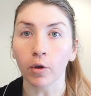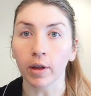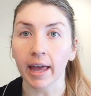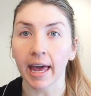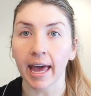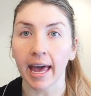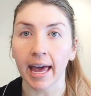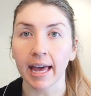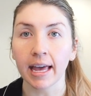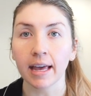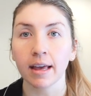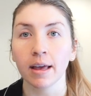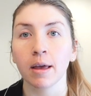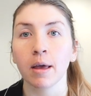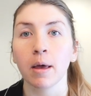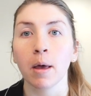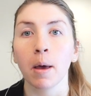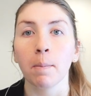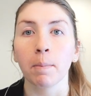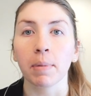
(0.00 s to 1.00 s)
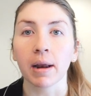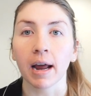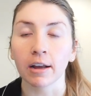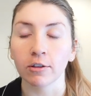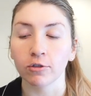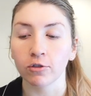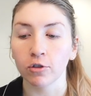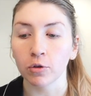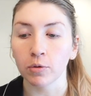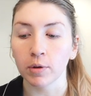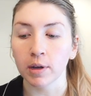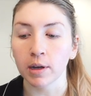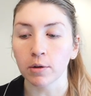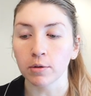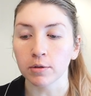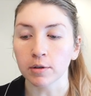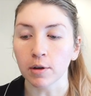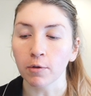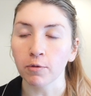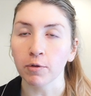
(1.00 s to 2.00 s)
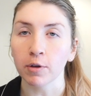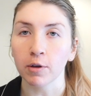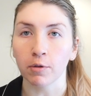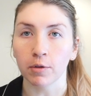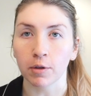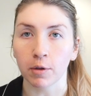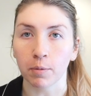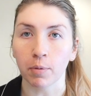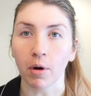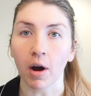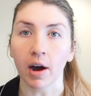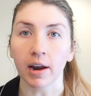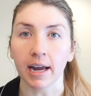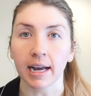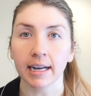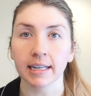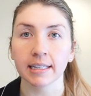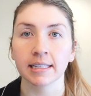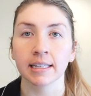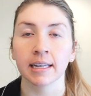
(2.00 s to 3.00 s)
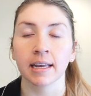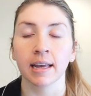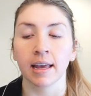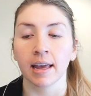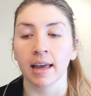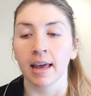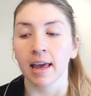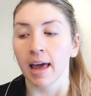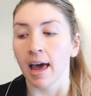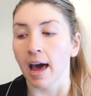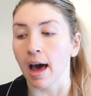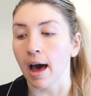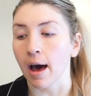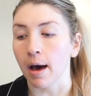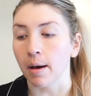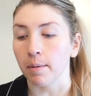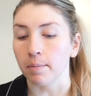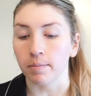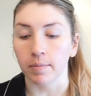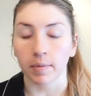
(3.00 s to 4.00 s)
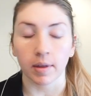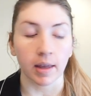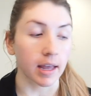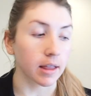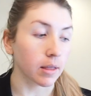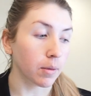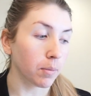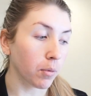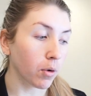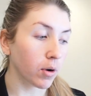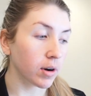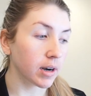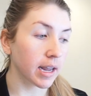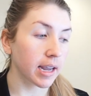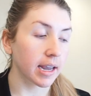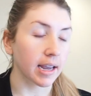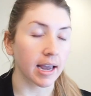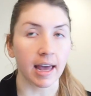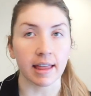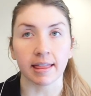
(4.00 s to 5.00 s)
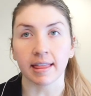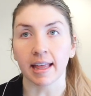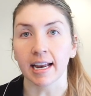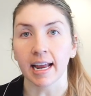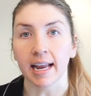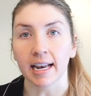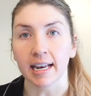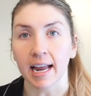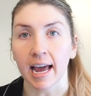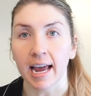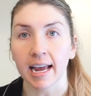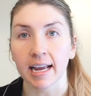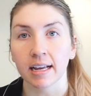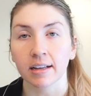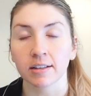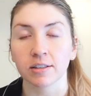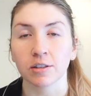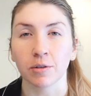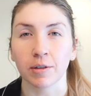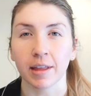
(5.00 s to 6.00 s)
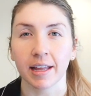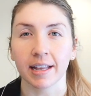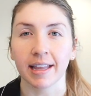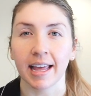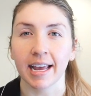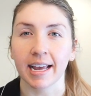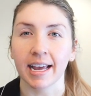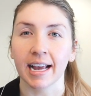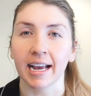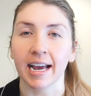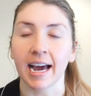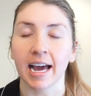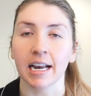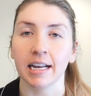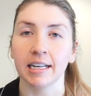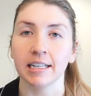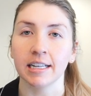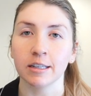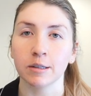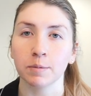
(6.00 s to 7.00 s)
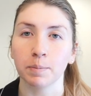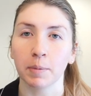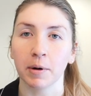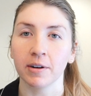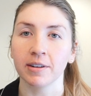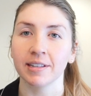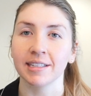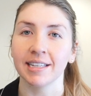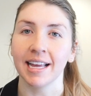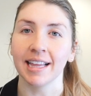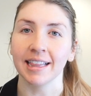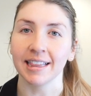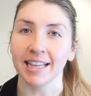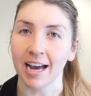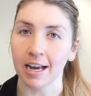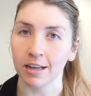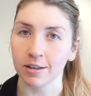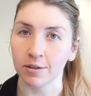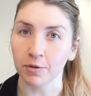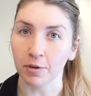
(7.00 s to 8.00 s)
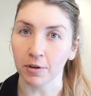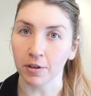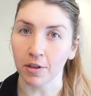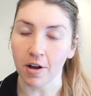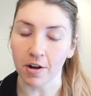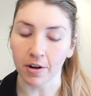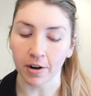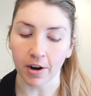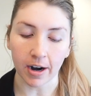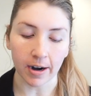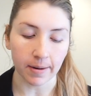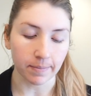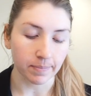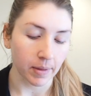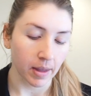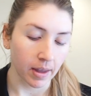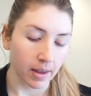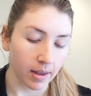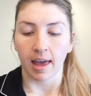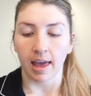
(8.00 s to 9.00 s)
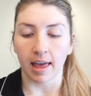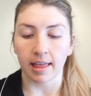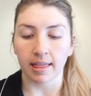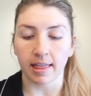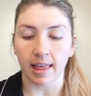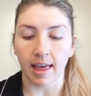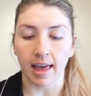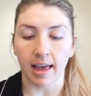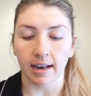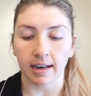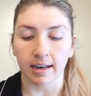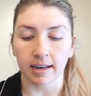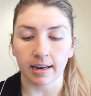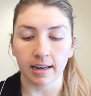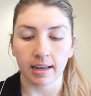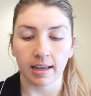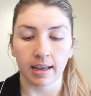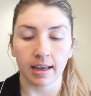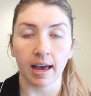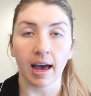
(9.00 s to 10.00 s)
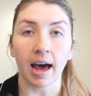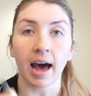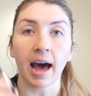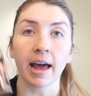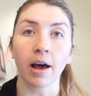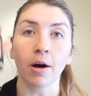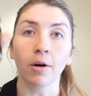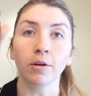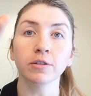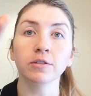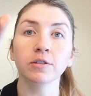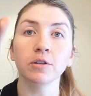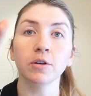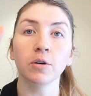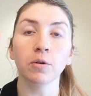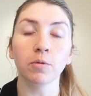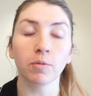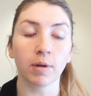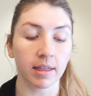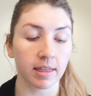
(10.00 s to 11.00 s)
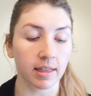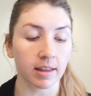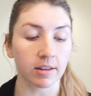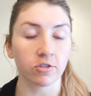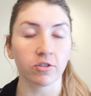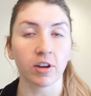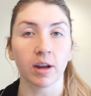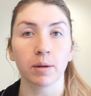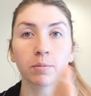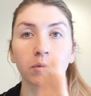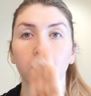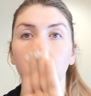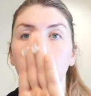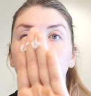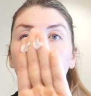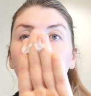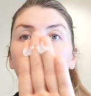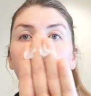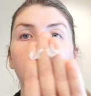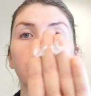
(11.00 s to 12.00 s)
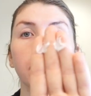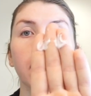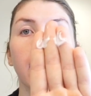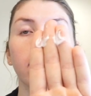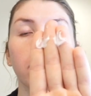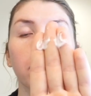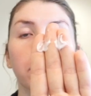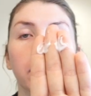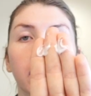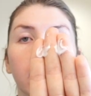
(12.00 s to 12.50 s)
kit, but I do use a few of the products in the morning and then at night, so then they can kind of disperse and last for longer. And then I also, with this Jan Marini cream, I haven't